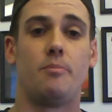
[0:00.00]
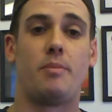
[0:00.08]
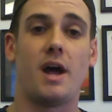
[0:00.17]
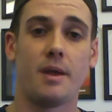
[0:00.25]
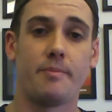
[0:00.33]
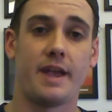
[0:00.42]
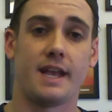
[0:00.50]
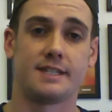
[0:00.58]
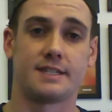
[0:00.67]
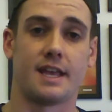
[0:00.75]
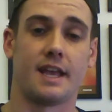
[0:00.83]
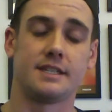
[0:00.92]

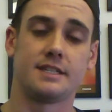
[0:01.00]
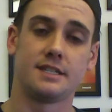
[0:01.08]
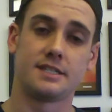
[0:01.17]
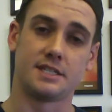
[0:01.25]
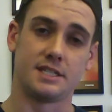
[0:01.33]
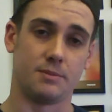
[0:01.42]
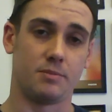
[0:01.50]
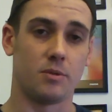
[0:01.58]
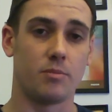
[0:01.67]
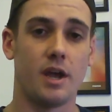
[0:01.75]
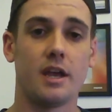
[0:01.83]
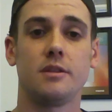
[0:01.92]
bypass gases
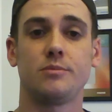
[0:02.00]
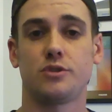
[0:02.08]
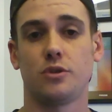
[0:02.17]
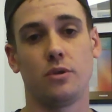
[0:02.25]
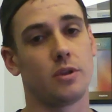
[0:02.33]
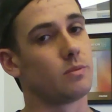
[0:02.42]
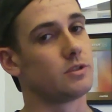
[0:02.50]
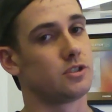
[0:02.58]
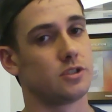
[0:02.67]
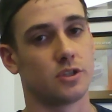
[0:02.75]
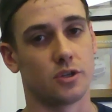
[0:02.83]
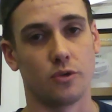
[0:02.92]
slipping by them slowly, which
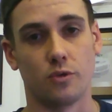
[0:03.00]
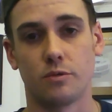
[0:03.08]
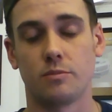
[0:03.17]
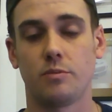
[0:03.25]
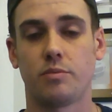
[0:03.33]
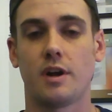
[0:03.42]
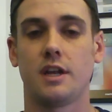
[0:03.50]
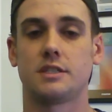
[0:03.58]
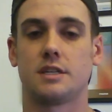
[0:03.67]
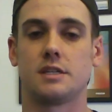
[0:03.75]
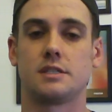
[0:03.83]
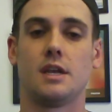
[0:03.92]
is a normal
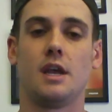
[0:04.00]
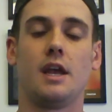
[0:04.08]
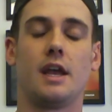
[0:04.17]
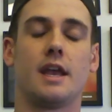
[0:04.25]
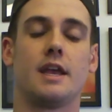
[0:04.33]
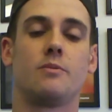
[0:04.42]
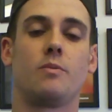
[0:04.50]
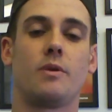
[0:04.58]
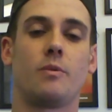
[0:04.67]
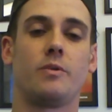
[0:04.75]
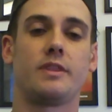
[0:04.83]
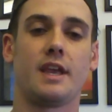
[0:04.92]
process. And
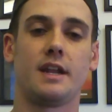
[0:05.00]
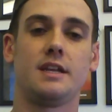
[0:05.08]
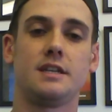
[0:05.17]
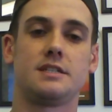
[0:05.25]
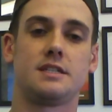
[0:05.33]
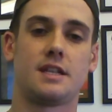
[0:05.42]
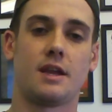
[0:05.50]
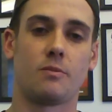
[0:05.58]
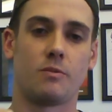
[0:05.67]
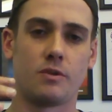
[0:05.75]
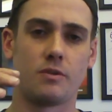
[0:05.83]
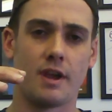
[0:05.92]
what that is
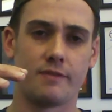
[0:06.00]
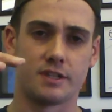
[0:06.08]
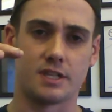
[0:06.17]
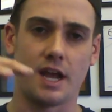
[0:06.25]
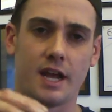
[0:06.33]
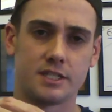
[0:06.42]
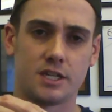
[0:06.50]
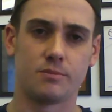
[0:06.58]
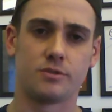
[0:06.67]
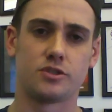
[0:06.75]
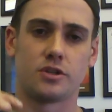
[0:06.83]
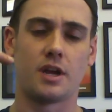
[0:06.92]
that when you have this high
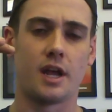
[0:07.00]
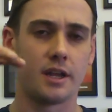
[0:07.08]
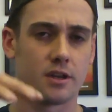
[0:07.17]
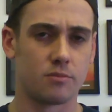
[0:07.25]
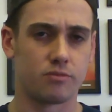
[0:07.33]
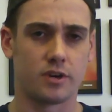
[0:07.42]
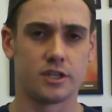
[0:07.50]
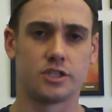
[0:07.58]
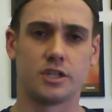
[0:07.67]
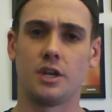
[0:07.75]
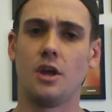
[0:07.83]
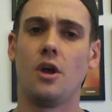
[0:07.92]
temperature, high
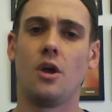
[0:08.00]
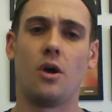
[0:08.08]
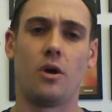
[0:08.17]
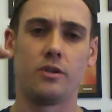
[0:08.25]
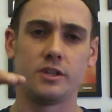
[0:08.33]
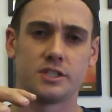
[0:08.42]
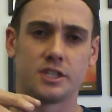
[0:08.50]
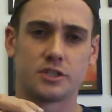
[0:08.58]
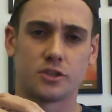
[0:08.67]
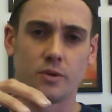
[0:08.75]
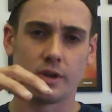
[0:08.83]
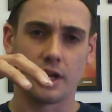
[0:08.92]
compression, all these
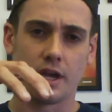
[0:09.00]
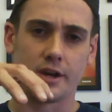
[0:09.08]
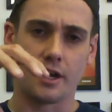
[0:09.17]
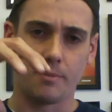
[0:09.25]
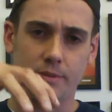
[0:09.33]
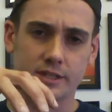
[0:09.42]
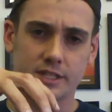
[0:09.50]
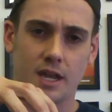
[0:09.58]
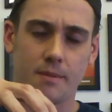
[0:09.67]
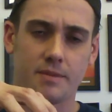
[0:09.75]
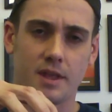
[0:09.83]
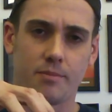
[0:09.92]
things going on up on
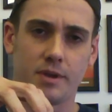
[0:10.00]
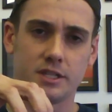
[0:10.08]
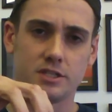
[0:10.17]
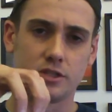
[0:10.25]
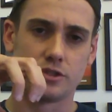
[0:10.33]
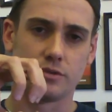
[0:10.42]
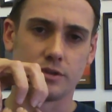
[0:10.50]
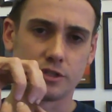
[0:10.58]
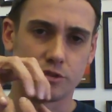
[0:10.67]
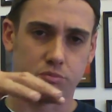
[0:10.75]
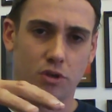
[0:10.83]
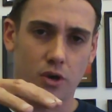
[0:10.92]
top of that piston to
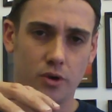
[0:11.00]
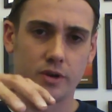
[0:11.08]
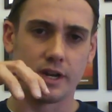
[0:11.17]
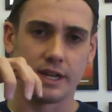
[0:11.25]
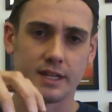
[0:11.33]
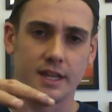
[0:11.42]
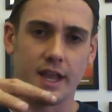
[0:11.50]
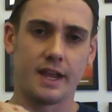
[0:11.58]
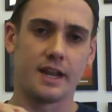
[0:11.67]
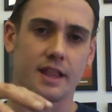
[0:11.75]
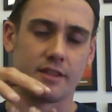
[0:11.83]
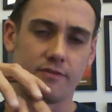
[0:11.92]
explode and
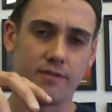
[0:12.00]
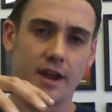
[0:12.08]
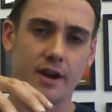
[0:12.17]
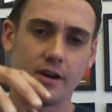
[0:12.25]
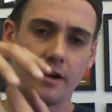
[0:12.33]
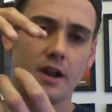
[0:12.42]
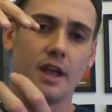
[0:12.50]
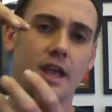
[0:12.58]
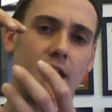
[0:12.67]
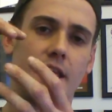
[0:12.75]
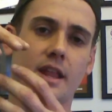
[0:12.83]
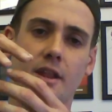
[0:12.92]
ignite, and the fire
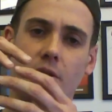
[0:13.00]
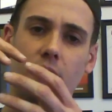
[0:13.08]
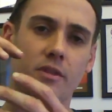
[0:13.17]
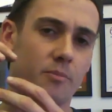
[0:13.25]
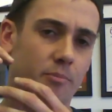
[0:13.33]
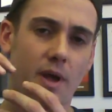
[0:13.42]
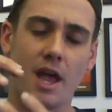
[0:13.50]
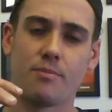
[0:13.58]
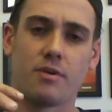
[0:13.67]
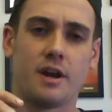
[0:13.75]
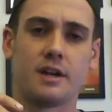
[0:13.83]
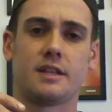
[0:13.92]
and all the
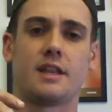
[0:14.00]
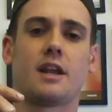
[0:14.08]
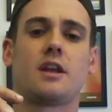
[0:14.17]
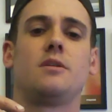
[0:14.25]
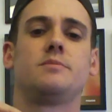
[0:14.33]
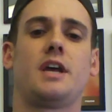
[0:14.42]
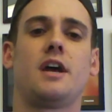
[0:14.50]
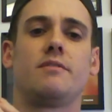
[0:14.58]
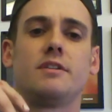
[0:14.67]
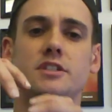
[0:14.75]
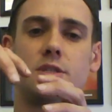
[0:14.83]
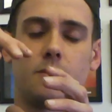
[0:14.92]
byproduct that comes out of
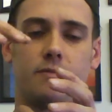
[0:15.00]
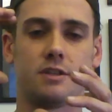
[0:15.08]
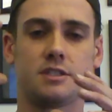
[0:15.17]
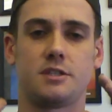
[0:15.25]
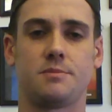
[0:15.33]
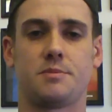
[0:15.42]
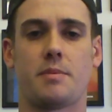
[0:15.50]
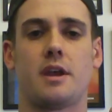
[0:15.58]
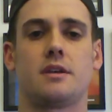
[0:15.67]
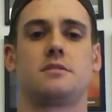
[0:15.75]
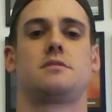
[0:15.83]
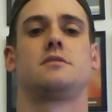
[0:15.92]
it, some of it slips
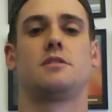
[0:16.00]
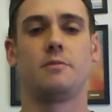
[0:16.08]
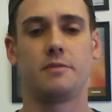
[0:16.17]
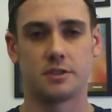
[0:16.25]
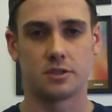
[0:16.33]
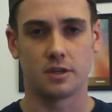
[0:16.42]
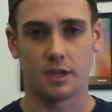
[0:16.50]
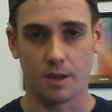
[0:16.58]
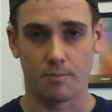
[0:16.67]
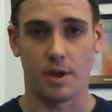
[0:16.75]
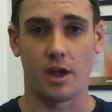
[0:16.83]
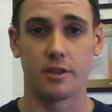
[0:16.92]
past. Some of it's going to
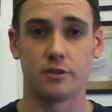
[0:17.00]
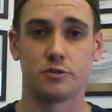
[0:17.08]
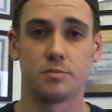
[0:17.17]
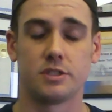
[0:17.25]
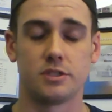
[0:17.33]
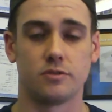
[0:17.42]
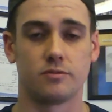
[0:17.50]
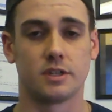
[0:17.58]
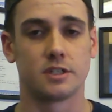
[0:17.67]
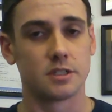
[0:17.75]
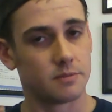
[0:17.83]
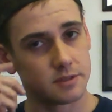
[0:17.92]
get by those piston
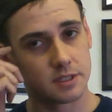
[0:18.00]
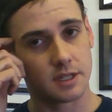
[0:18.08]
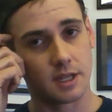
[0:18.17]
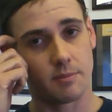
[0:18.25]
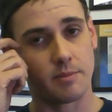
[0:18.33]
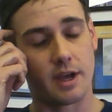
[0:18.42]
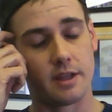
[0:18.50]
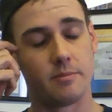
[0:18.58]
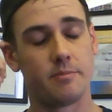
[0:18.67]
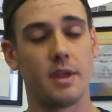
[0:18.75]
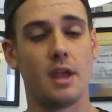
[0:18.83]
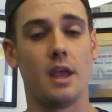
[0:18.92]
rings, some of it's going to get by them,